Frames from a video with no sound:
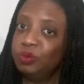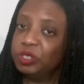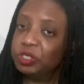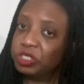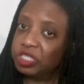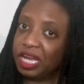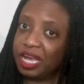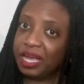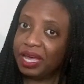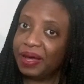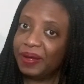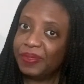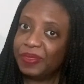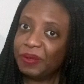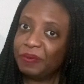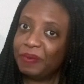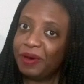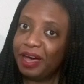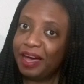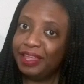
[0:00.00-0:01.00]
check out the
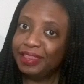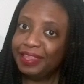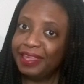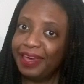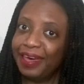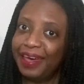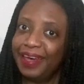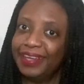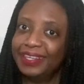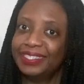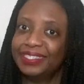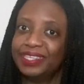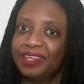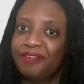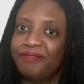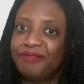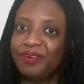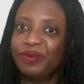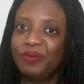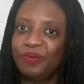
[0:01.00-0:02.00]
podcast,
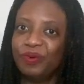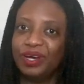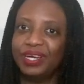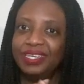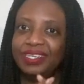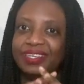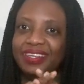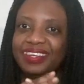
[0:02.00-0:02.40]
everyone.